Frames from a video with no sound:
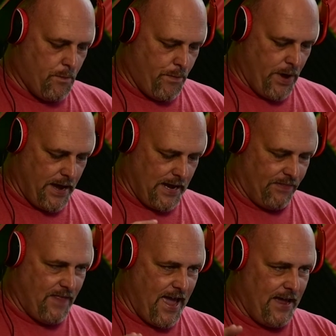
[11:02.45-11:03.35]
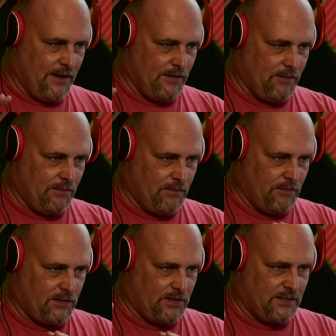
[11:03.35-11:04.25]
But in that
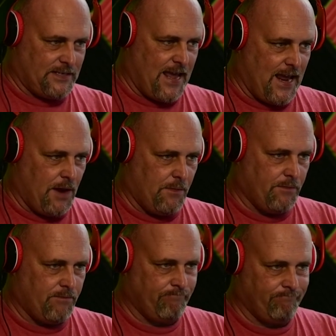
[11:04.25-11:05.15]
same